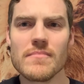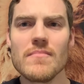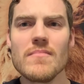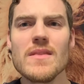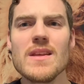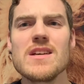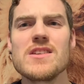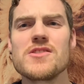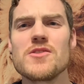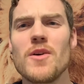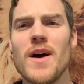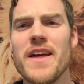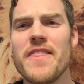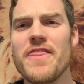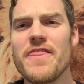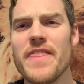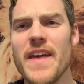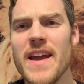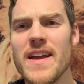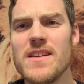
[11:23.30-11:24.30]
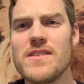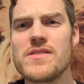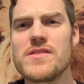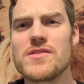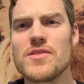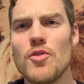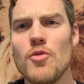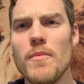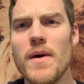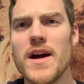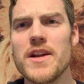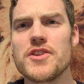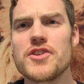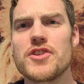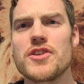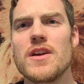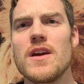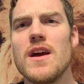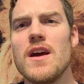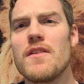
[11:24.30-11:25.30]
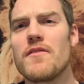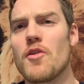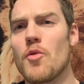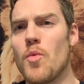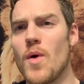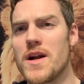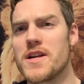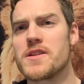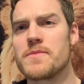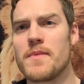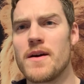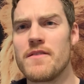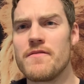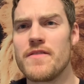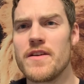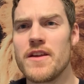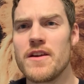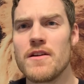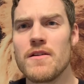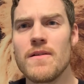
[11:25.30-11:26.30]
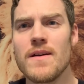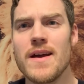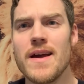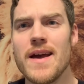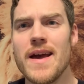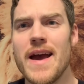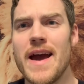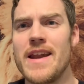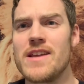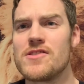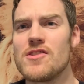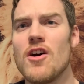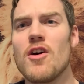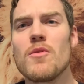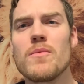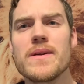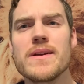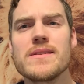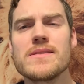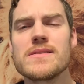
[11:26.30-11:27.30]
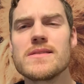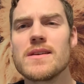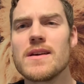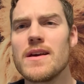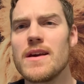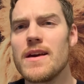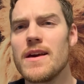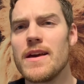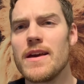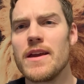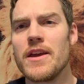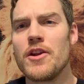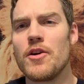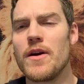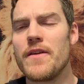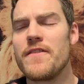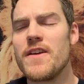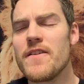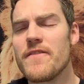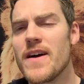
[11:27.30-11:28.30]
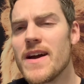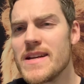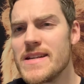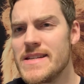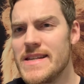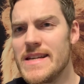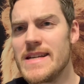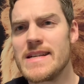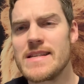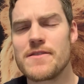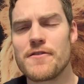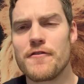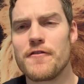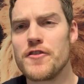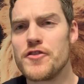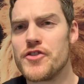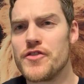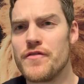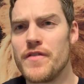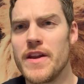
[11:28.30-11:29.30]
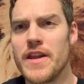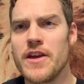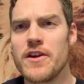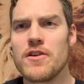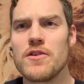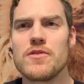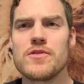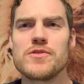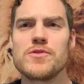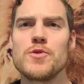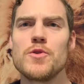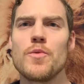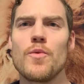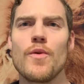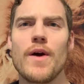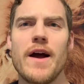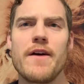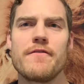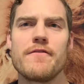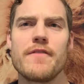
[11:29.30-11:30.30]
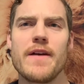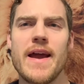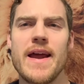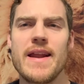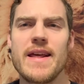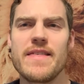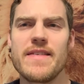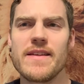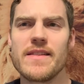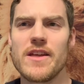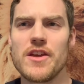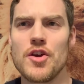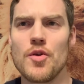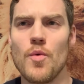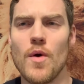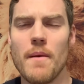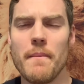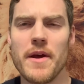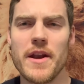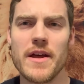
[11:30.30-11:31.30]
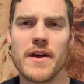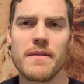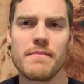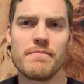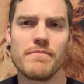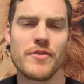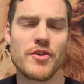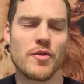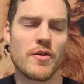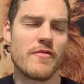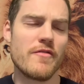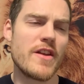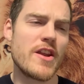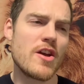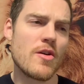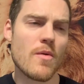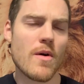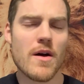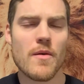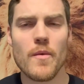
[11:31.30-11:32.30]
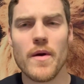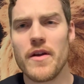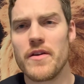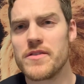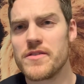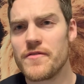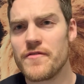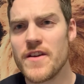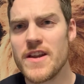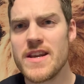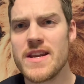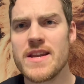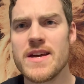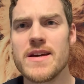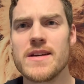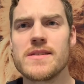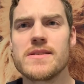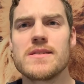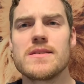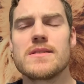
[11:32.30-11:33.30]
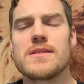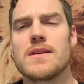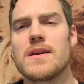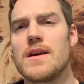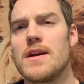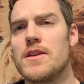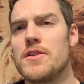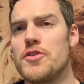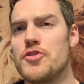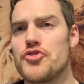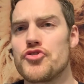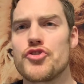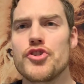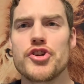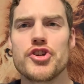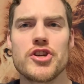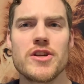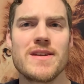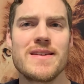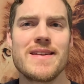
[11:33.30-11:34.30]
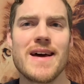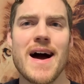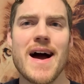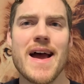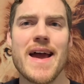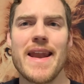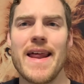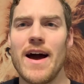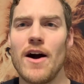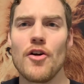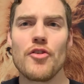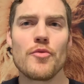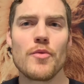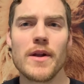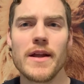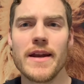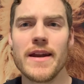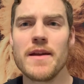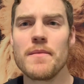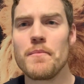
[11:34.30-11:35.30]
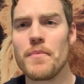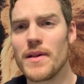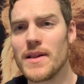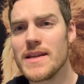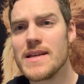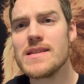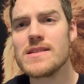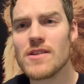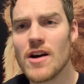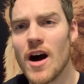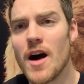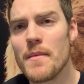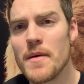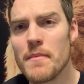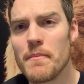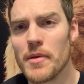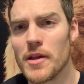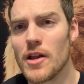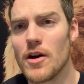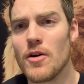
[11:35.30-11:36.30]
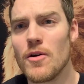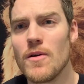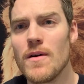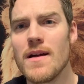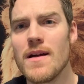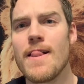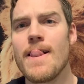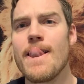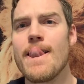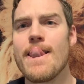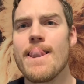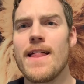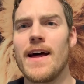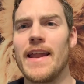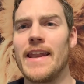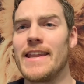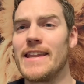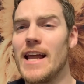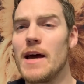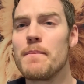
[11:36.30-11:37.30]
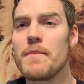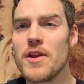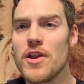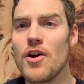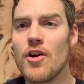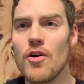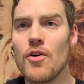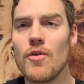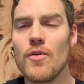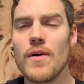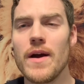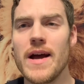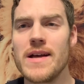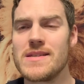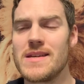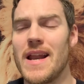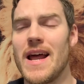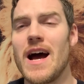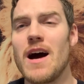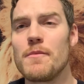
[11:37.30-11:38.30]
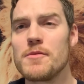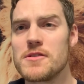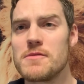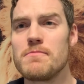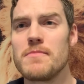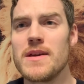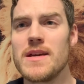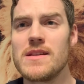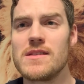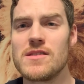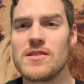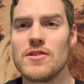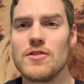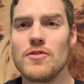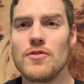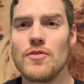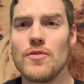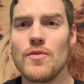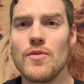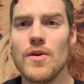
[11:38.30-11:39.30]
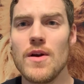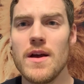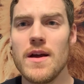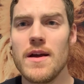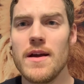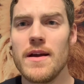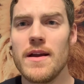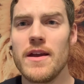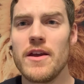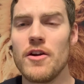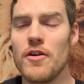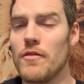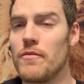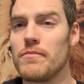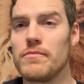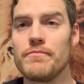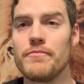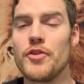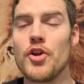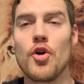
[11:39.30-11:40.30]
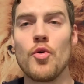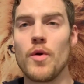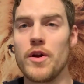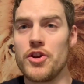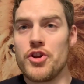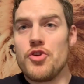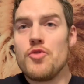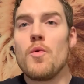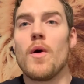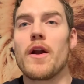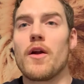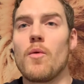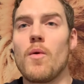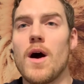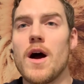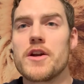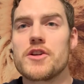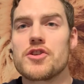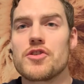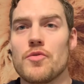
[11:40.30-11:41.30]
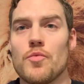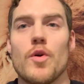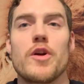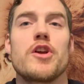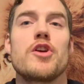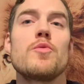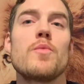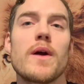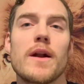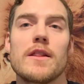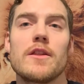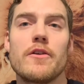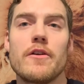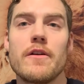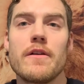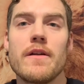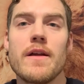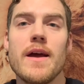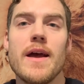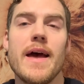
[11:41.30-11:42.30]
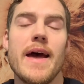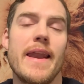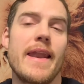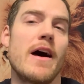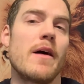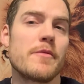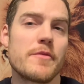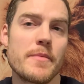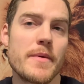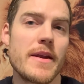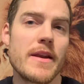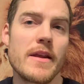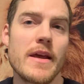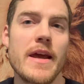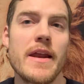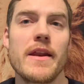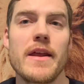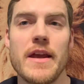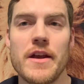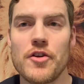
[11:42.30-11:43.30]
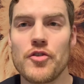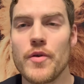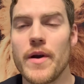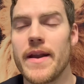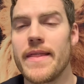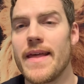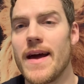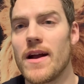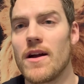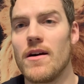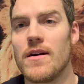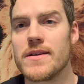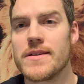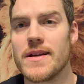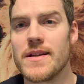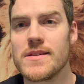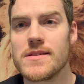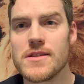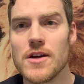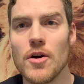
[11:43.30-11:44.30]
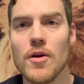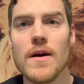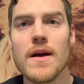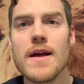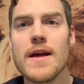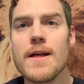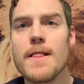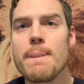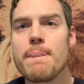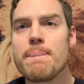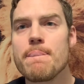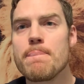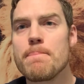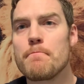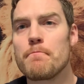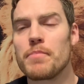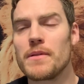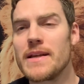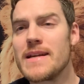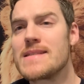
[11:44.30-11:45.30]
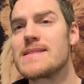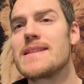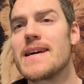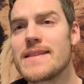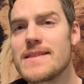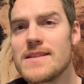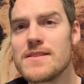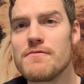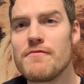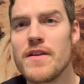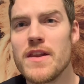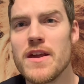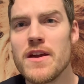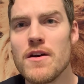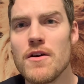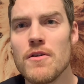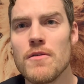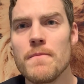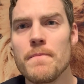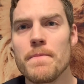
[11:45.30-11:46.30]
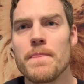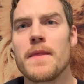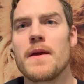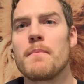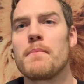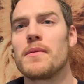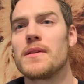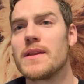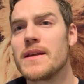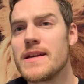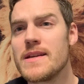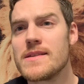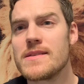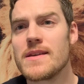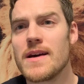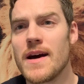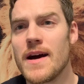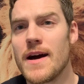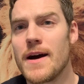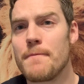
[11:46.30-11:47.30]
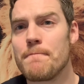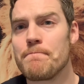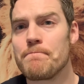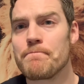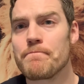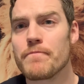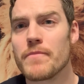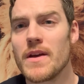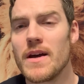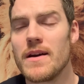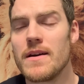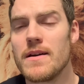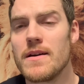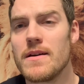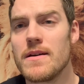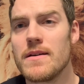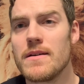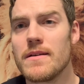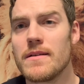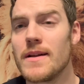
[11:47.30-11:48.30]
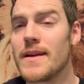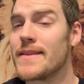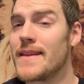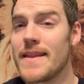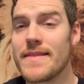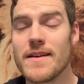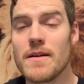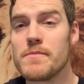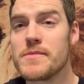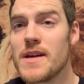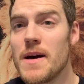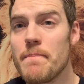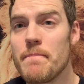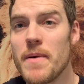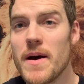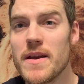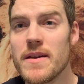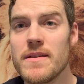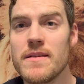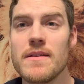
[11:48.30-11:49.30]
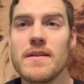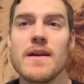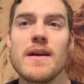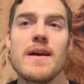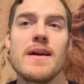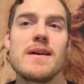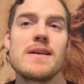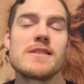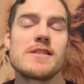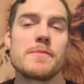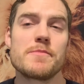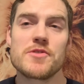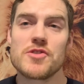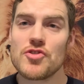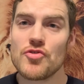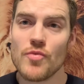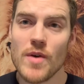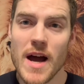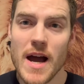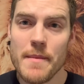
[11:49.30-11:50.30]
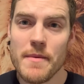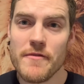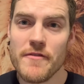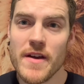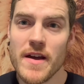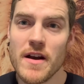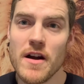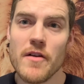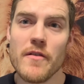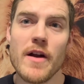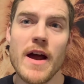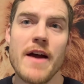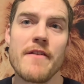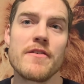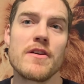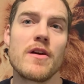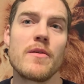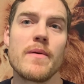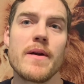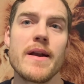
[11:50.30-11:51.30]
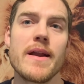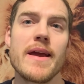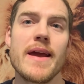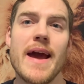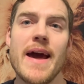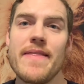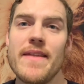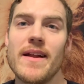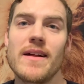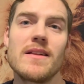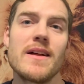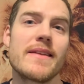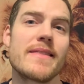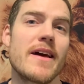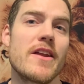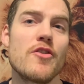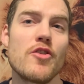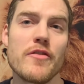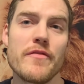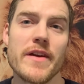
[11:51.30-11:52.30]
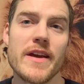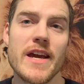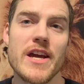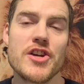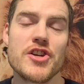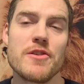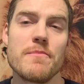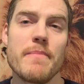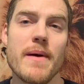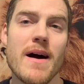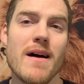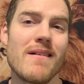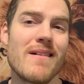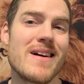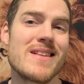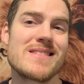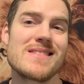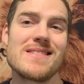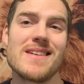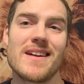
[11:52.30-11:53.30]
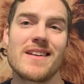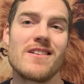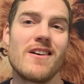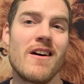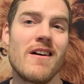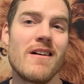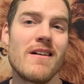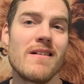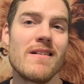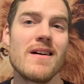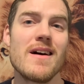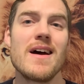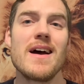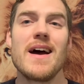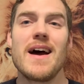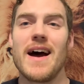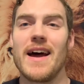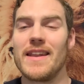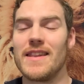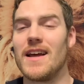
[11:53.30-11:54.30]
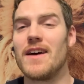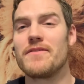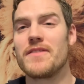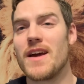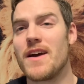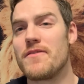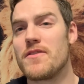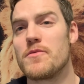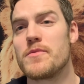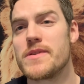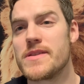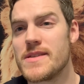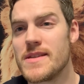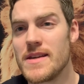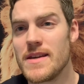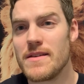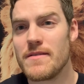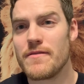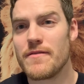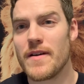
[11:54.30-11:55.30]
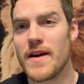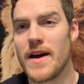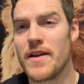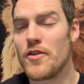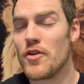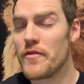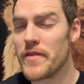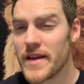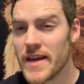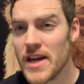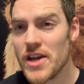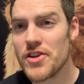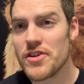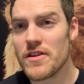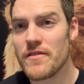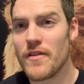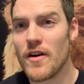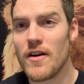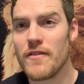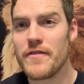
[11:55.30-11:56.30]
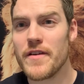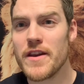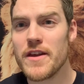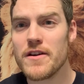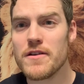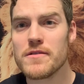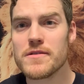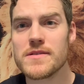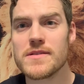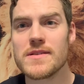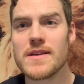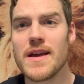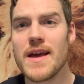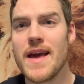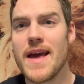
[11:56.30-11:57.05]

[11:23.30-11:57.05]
So I thank you so much for watching my video, and as always, if you have ideas for future videos, you have anything that you want me to do a video on, whether it's fitness, nutrition, diet, health related, please comment below and let me know, as it helps me to, know what you want to watch or what you want to learn, and helps me in creating that content. So please like this video, please click that thumbs up button, subscribe if you haven't already, and then click that notification bell and select all. I'd love to have you receive a notification of all videos.